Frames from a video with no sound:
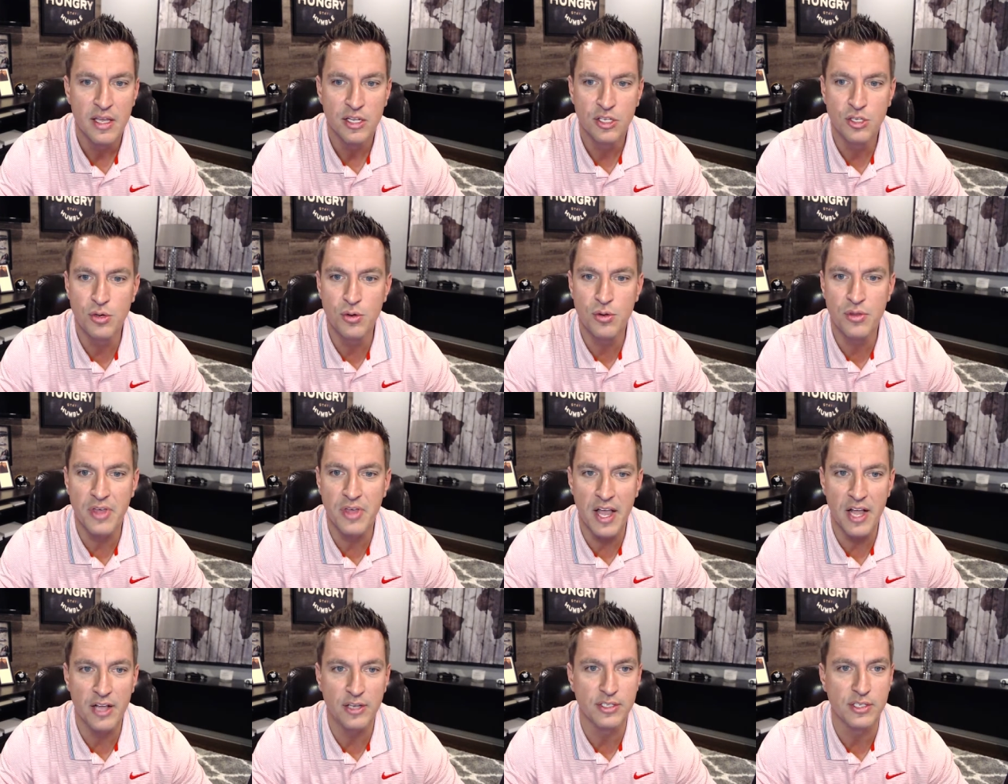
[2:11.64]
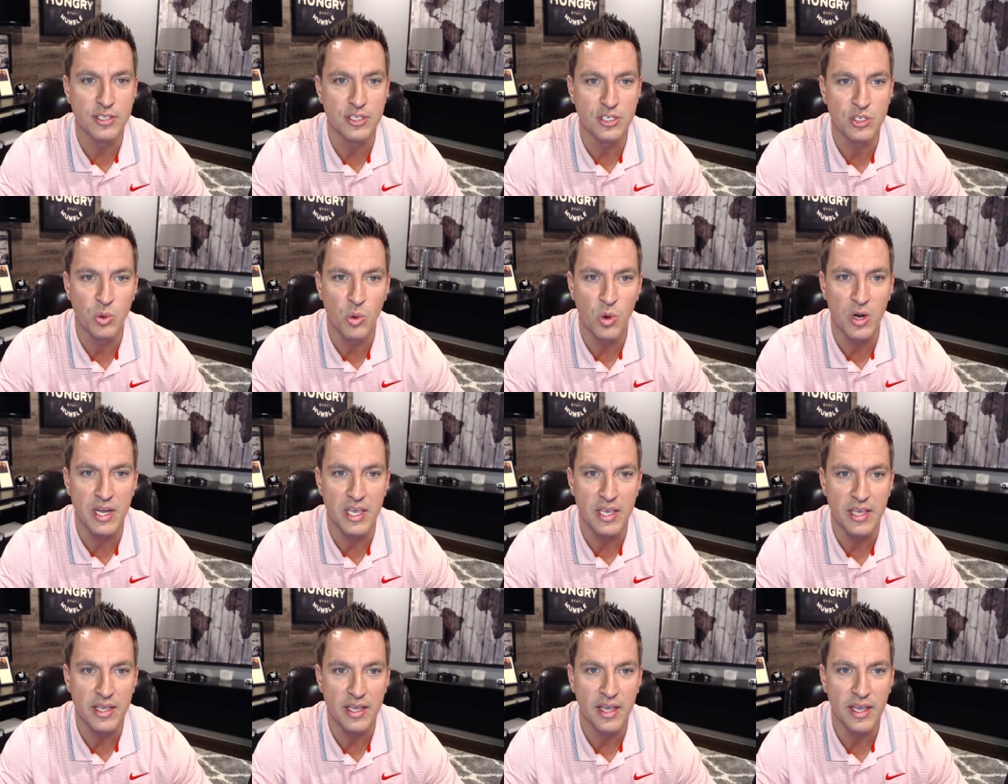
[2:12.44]

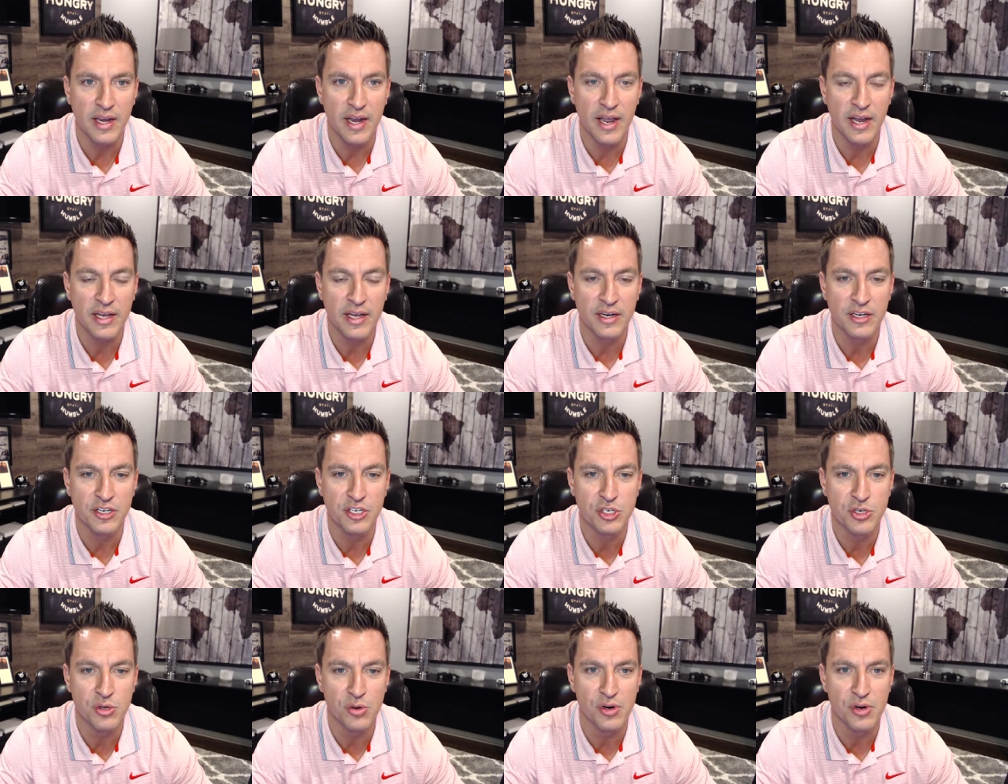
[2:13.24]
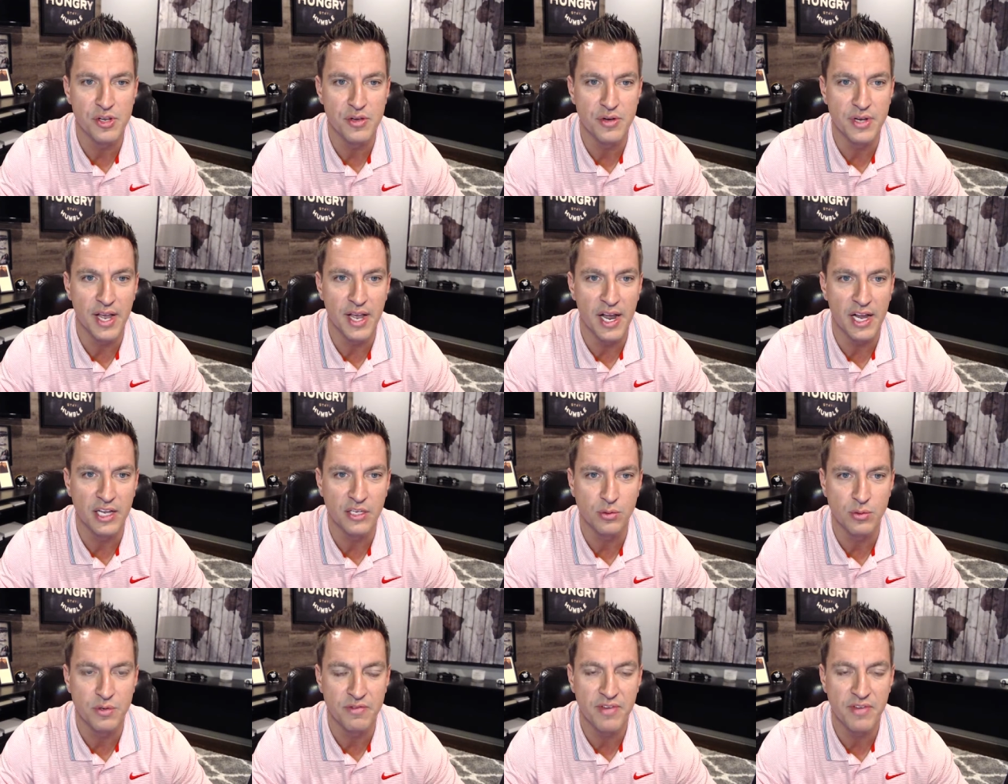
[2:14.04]
2020, and I can assure you
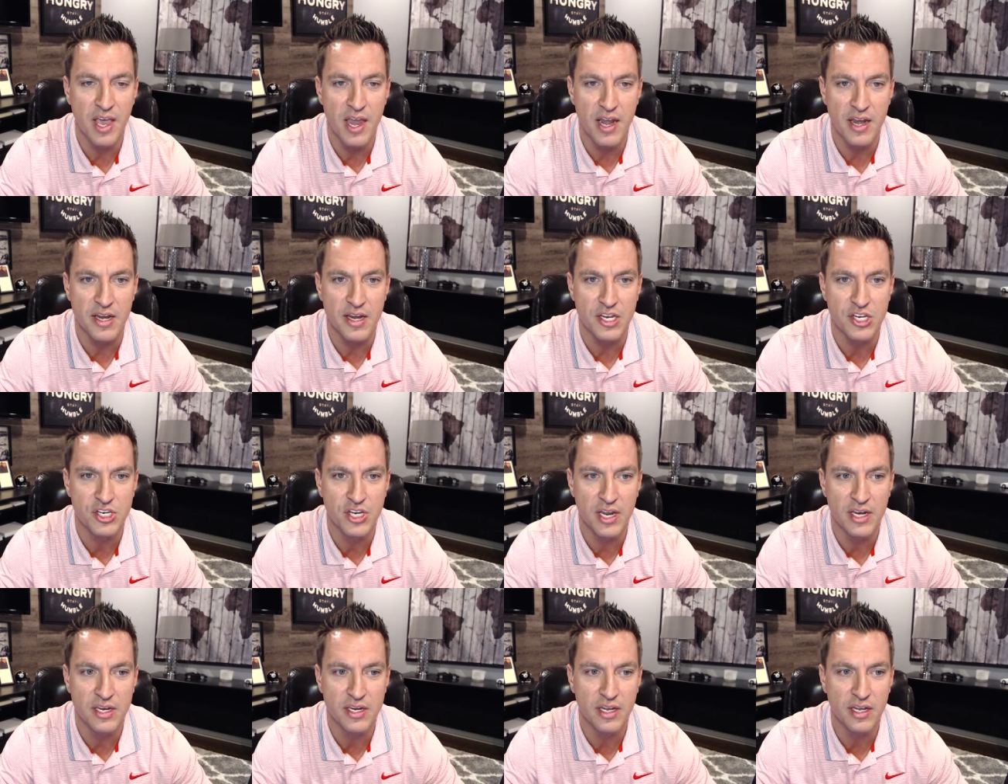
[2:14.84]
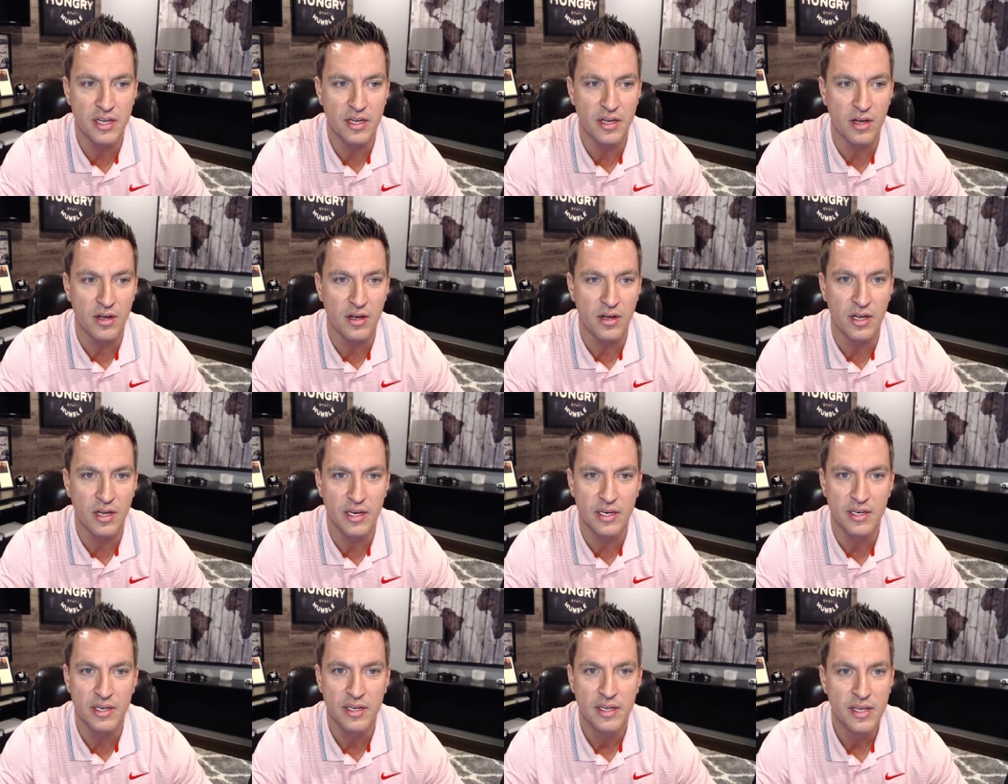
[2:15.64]
guys we've got an agenda
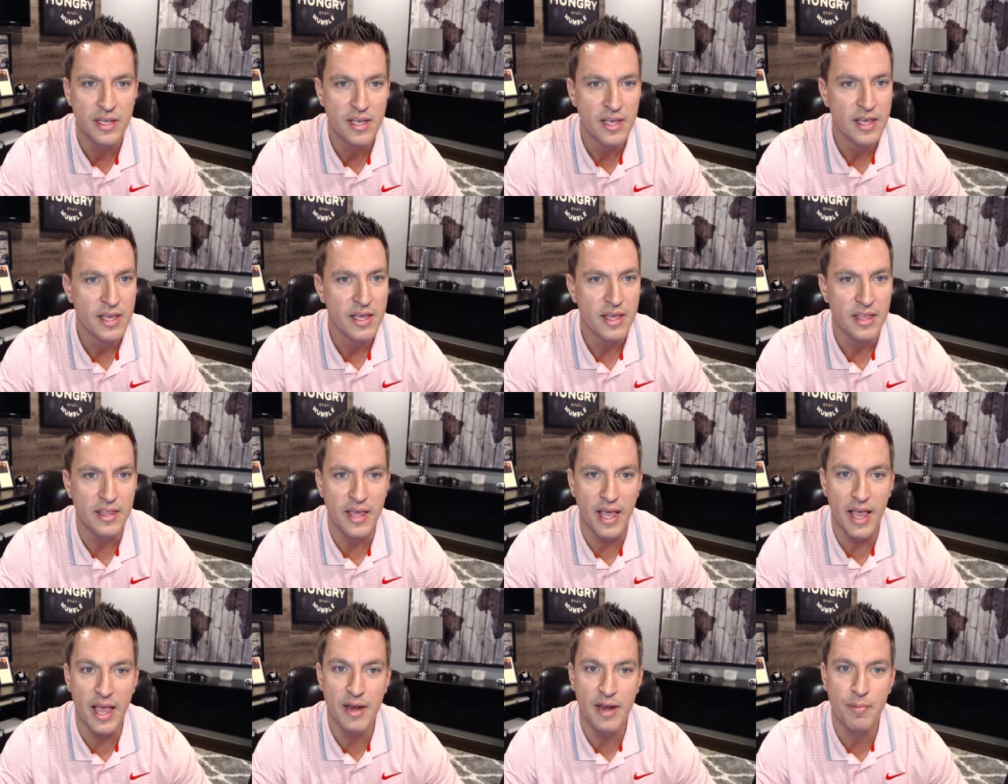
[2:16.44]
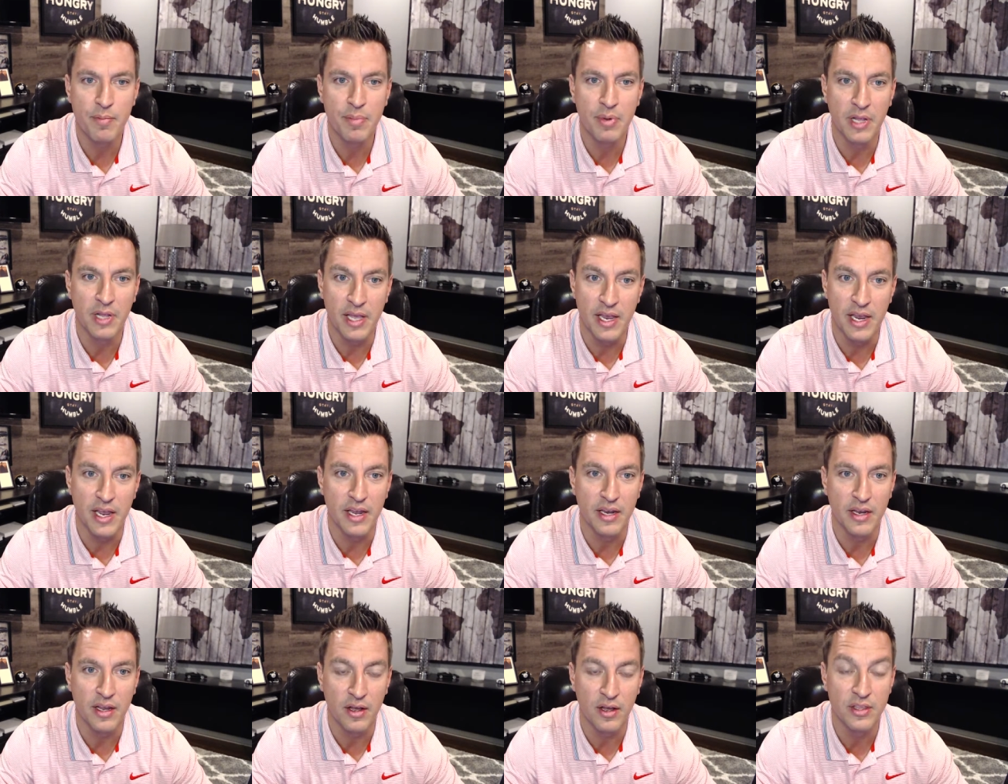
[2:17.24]
on that
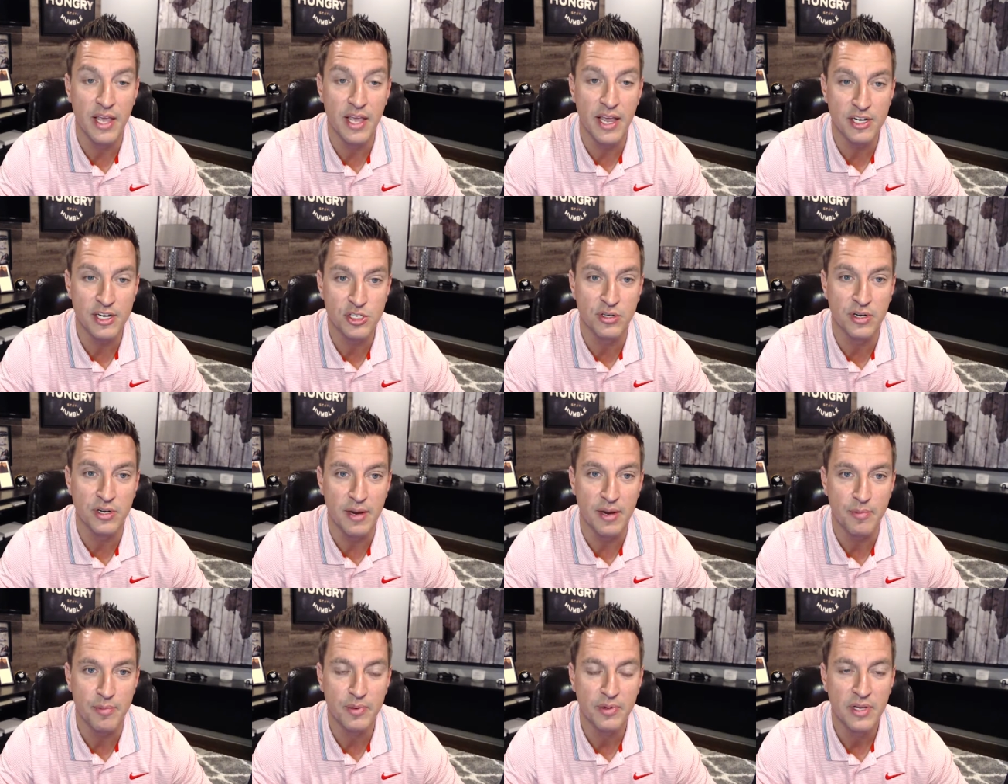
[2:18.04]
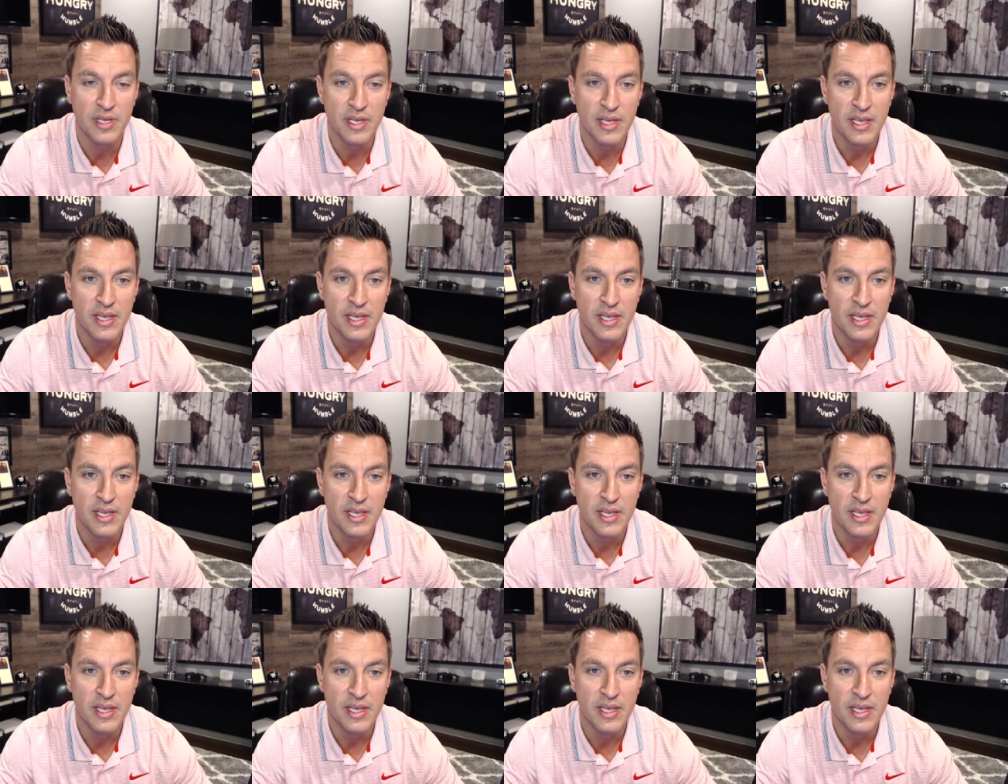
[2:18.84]
plan on that trip